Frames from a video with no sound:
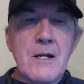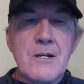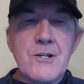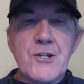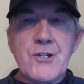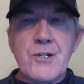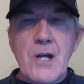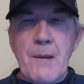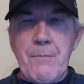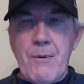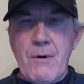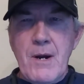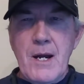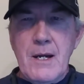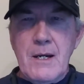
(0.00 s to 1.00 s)

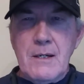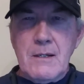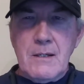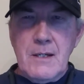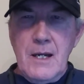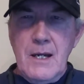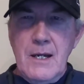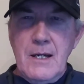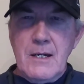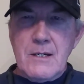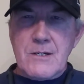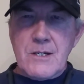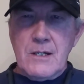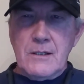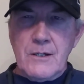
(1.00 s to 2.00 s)
Separate the
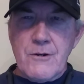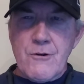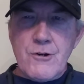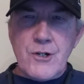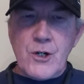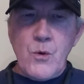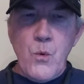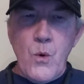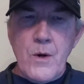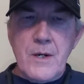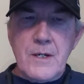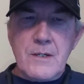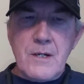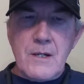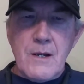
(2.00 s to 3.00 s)
cylinders
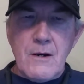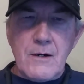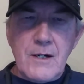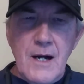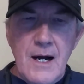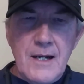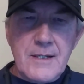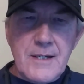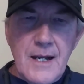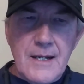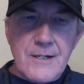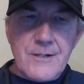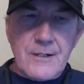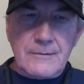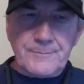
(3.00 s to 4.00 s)
according to their
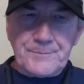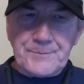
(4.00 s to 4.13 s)
contents.